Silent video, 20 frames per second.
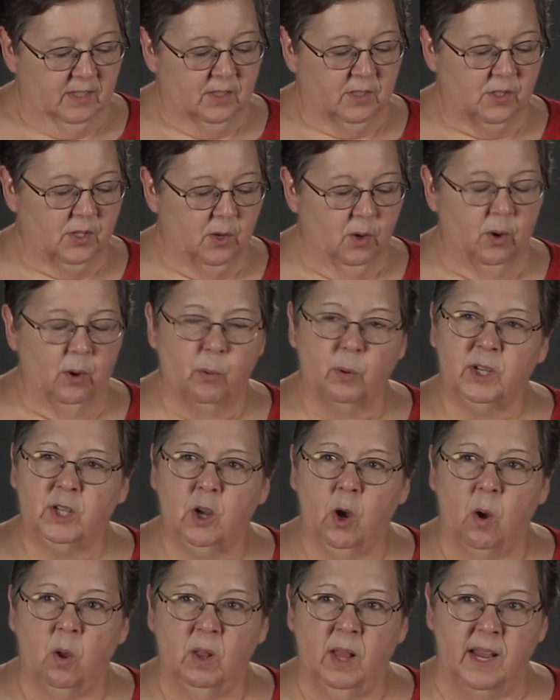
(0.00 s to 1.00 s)
So it would
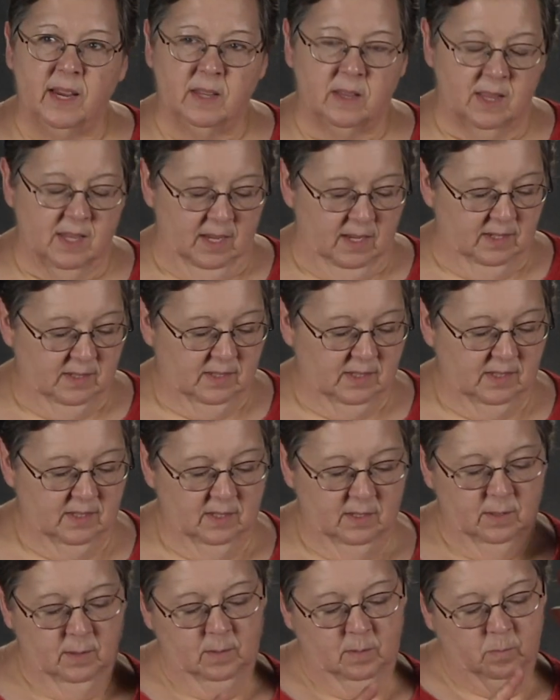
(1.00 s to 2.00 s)
go like
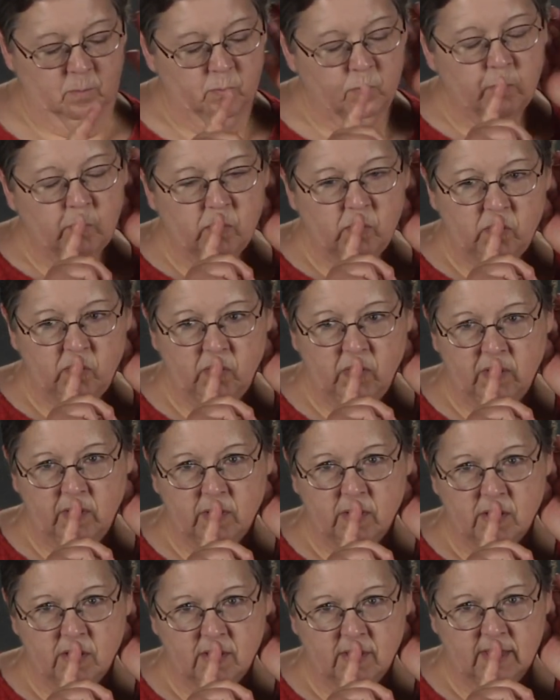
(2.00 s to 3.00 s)
this.
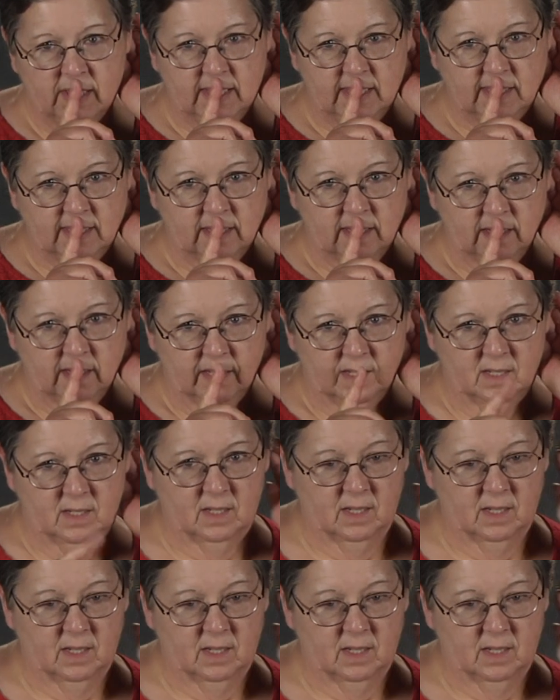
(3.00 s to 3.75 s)
Listen.